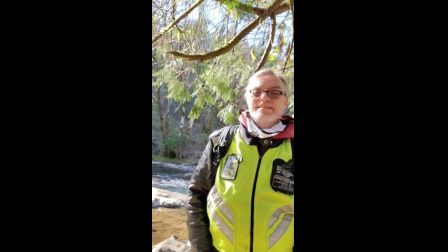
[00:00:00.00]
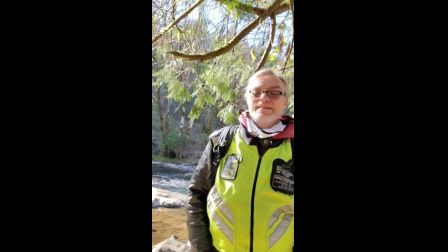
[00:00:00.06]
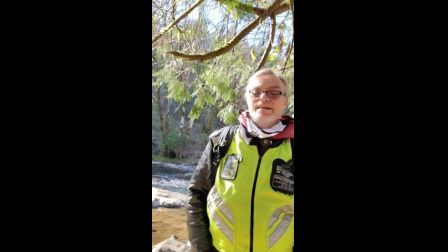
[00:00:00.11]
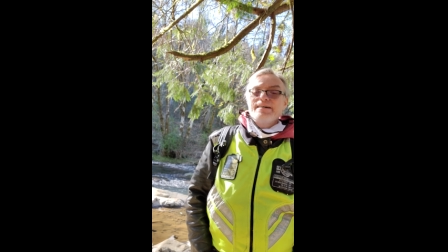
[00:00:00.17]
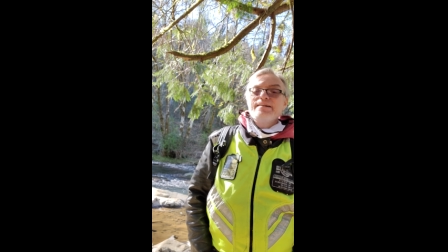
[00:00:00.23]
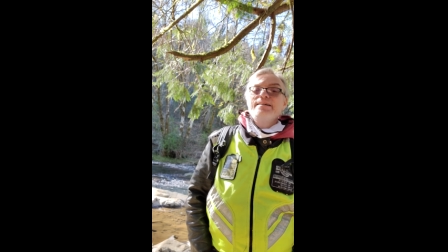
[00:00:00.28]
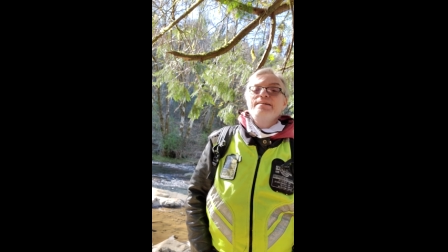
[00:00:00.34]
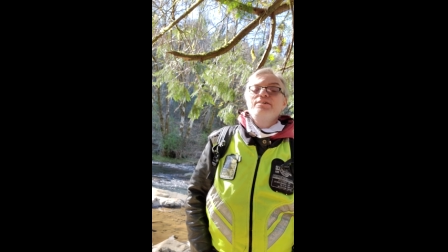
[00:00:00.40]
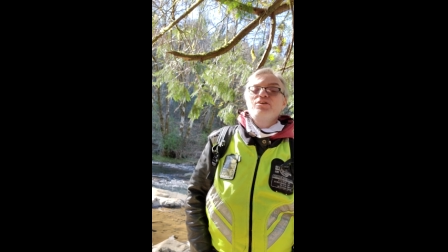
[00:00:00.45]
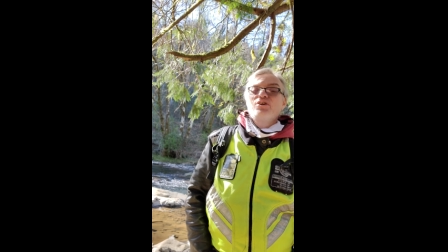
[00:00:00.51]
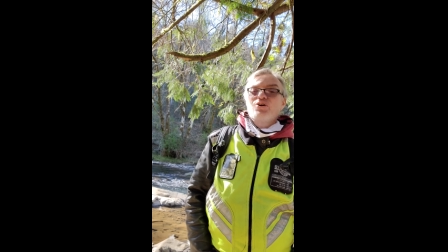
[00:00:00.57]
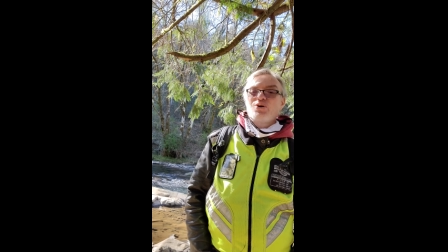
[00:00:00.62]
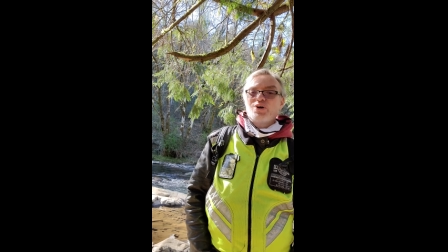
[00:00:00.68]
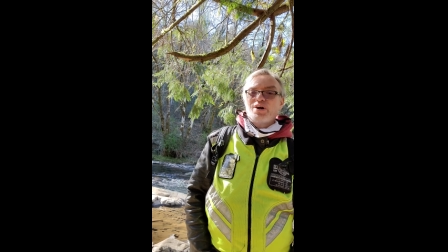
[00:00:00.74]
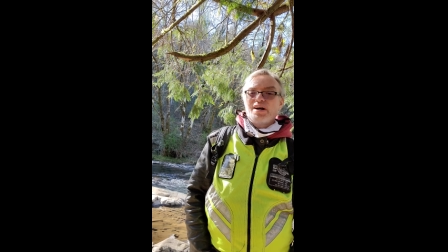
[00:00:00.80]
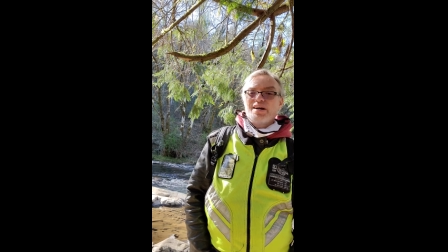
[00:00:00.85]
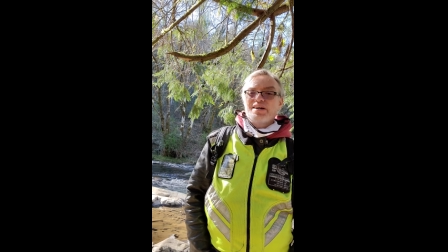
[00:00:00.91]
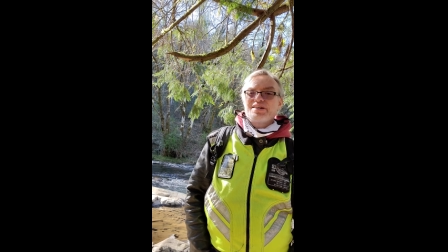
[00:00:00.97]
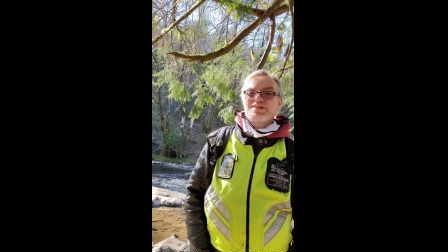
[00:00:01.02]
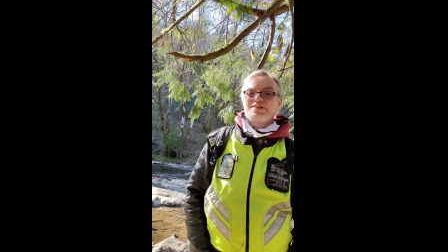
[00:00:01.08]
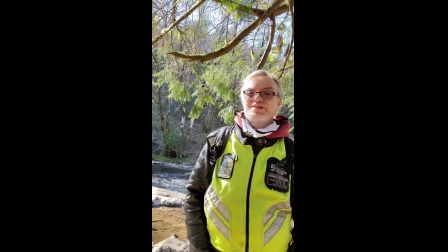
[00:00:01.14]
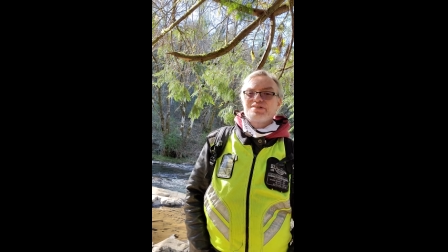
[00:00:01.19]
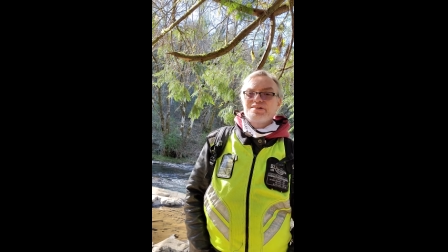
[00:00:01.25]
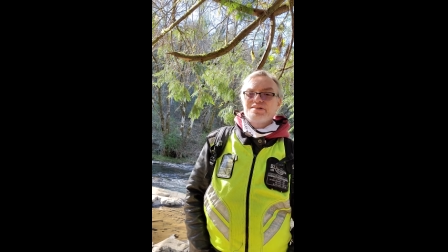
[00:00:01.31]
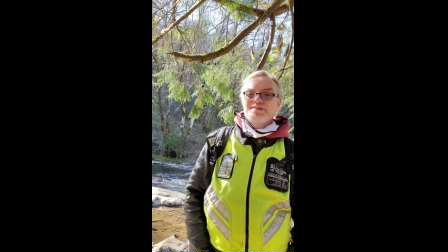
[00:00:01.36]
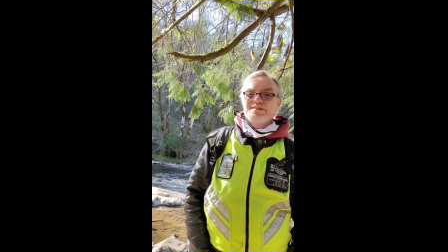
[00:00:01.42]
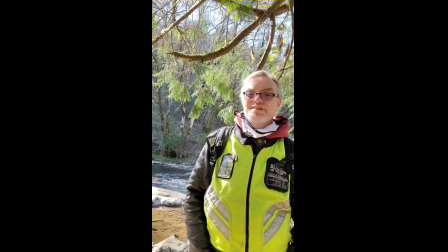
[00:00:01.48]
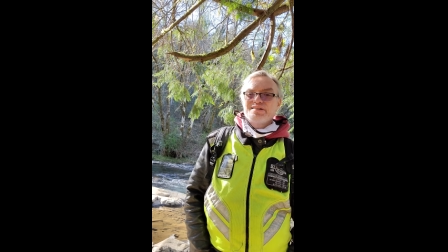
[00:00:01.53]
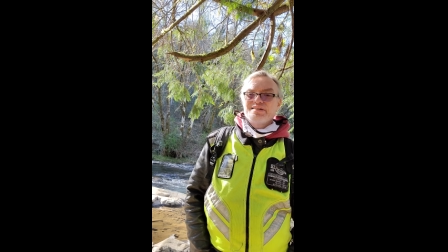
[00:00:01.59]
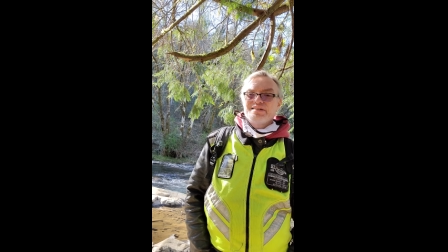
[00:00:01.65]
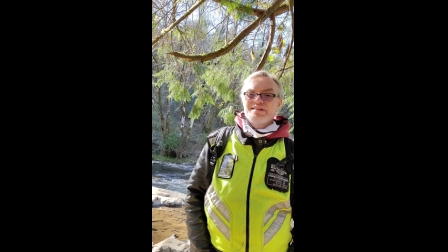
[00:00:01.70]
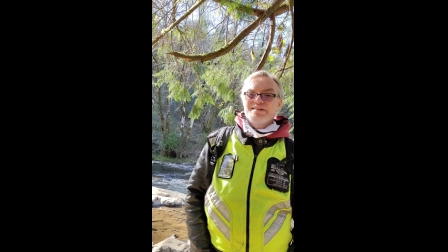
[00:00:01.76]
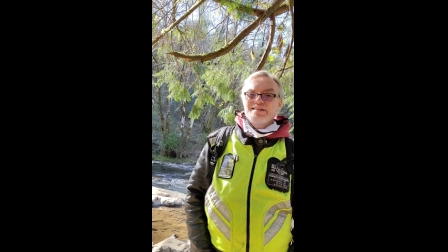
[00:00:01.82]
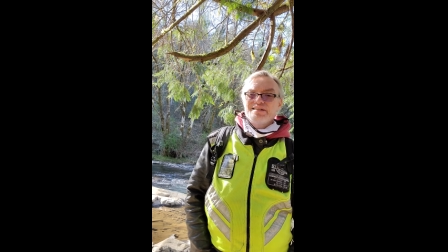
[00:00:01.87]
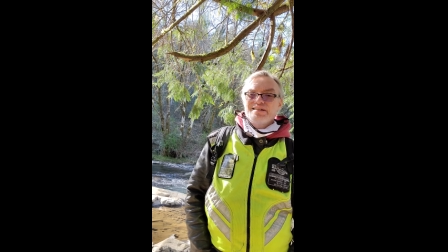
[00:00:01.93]
I need to crash.
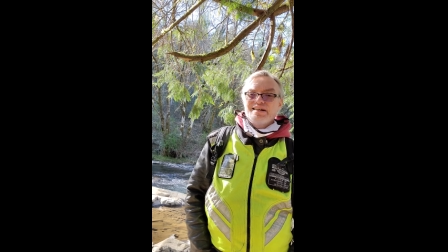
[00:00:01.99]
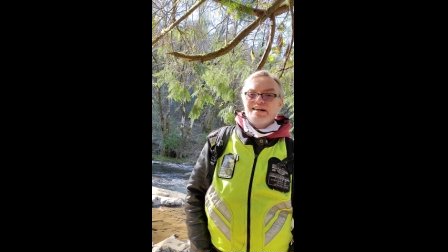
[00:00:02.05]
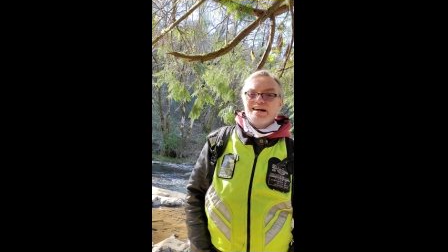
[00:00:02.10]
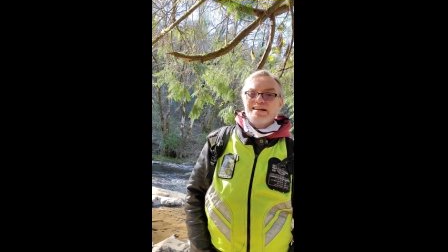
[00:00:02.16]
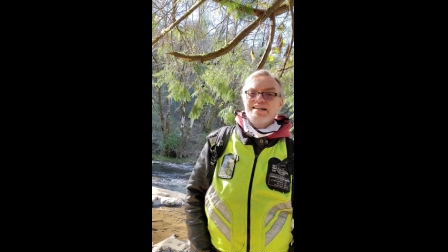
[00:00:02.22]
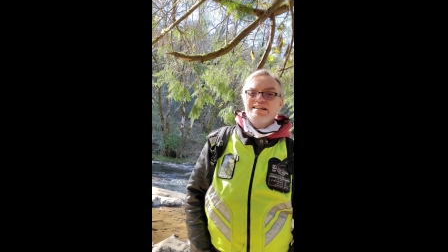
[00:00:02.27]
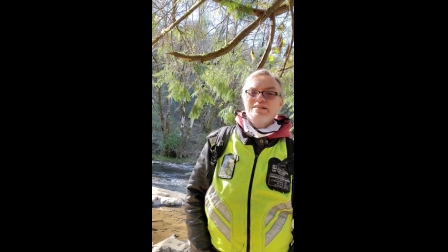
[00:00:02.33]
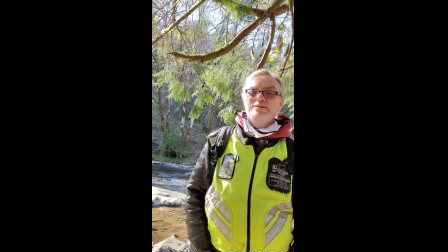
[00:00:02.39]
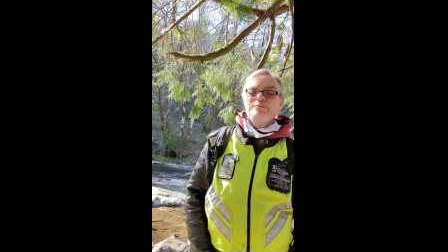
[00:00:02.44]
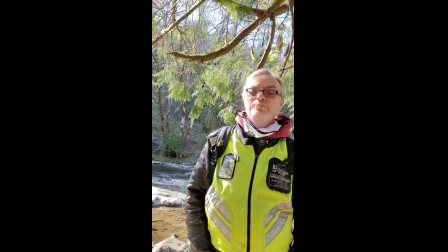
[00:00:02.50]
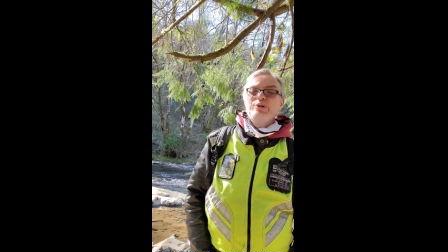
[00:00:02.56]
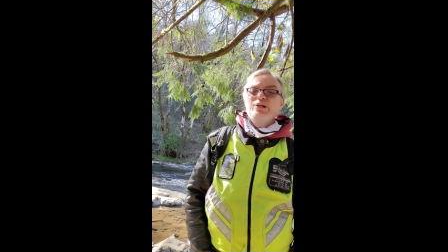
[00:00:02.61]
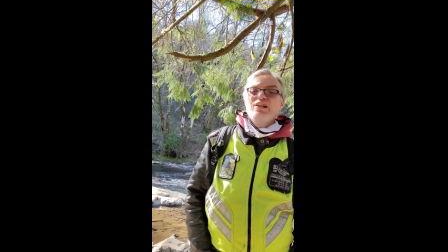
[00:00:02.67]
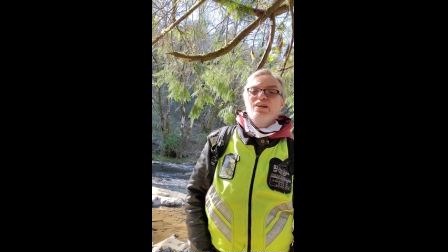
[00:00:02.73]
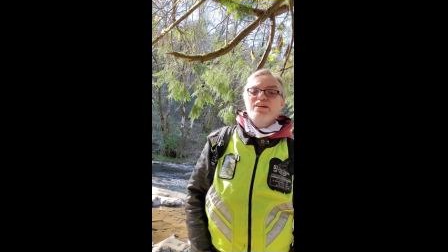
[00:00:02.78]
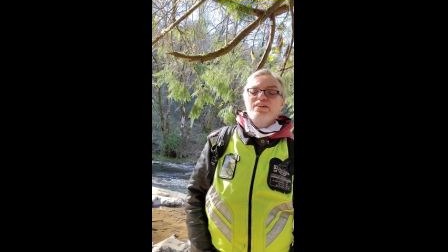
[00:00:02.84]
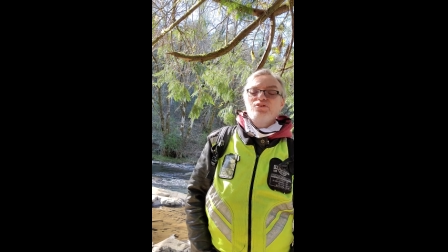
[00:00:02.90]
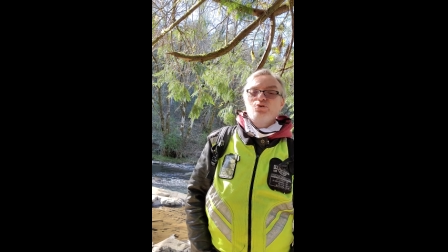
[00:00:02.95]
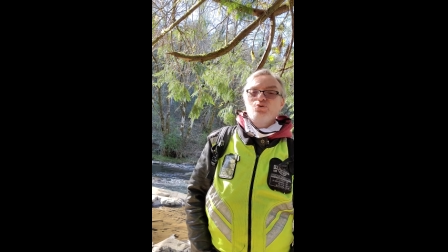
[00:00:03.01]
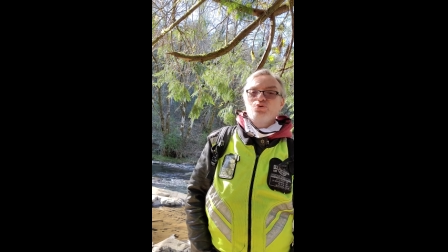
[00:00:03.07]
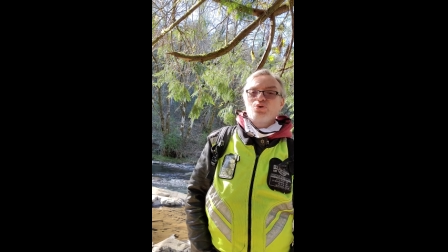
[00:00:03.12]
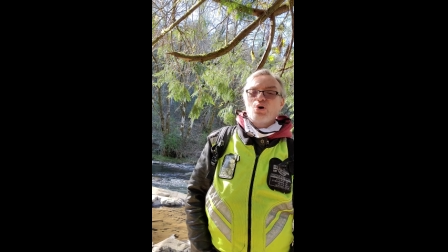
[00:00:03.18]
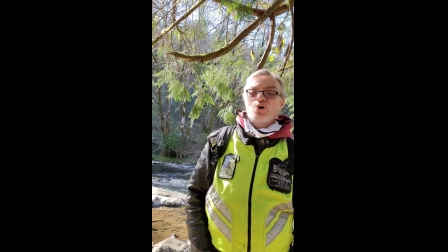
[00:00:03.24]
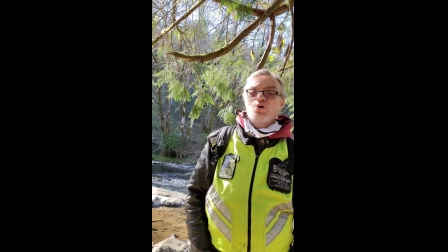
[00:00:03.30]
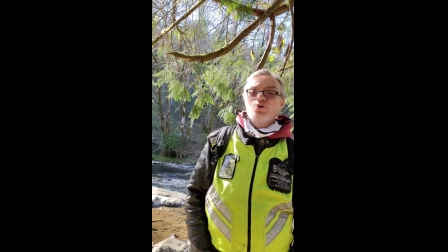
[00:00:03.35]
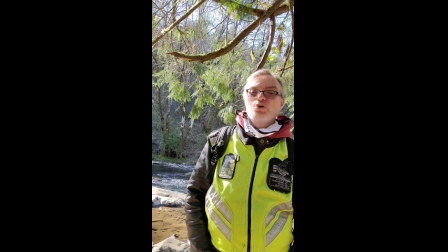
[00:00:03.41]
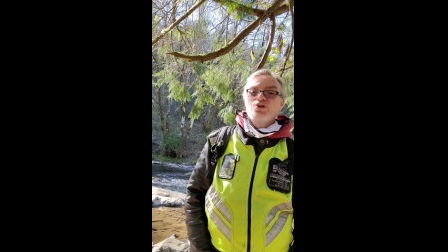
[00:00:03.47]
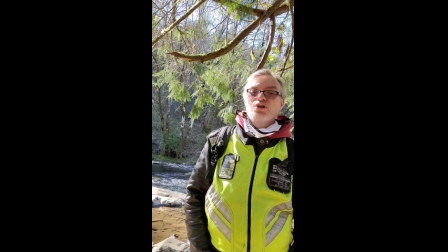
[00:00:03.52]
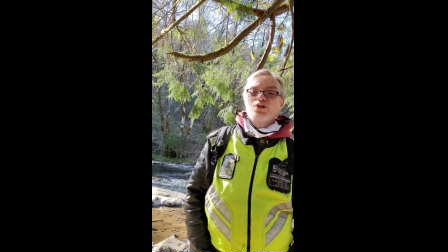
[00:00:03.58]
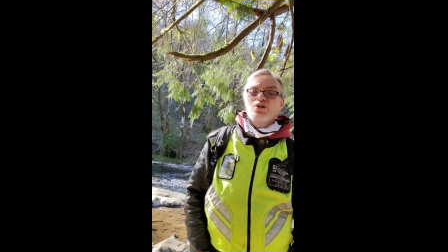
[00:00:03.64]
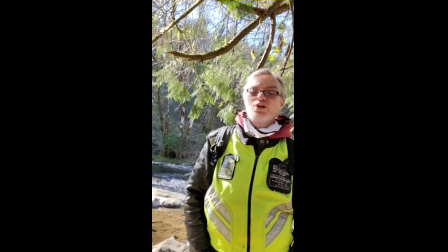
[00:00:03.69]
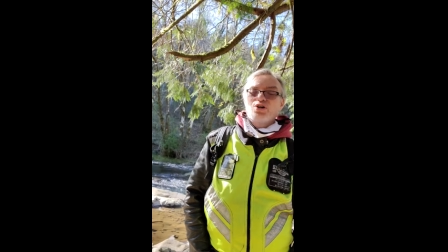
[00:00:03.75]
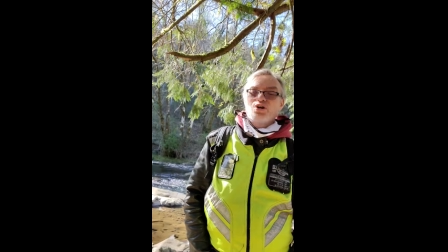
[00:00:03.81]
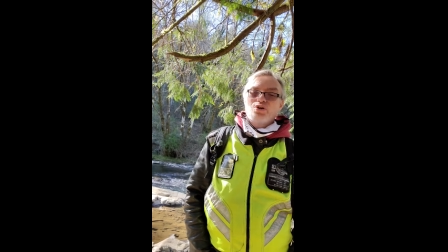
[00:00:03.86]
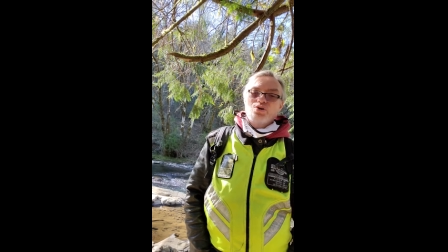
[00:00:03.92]
I need to be like those ocean
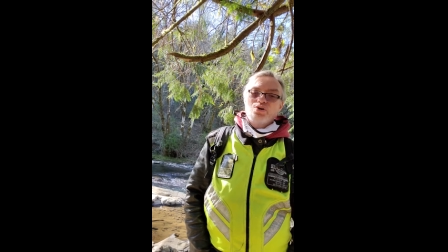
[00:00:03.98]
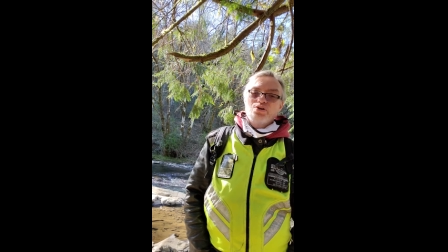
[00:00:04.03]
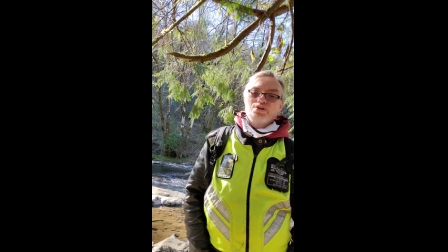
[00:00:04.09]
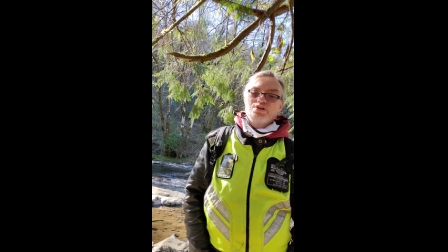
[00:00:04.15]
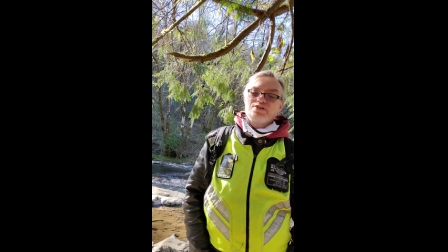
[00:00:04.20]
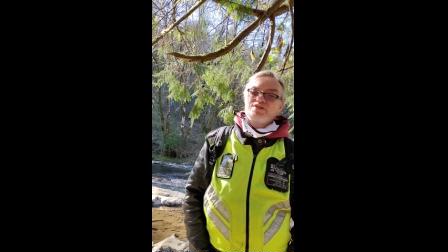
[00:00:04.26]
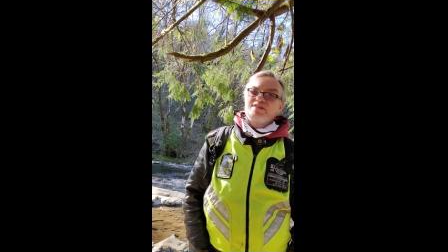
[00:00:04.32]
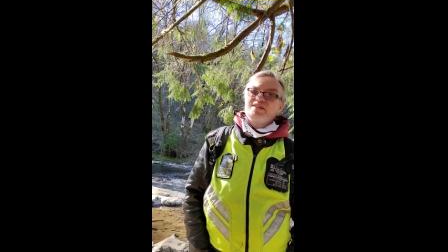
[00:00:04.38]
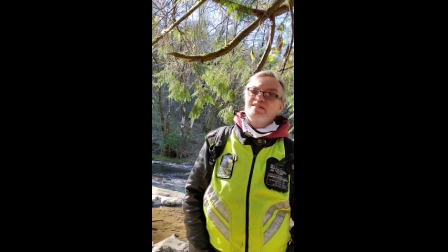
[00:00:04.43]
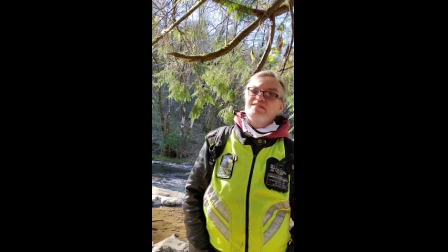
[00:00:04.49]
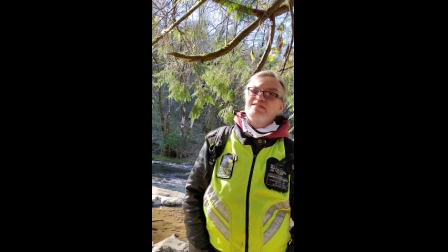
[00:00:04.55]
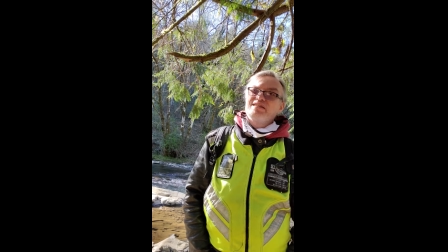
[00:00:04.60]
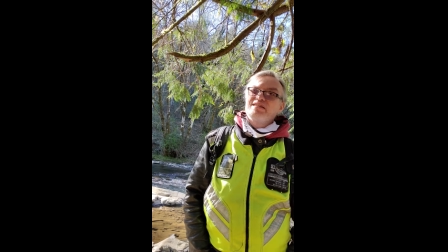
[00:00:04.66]
currents that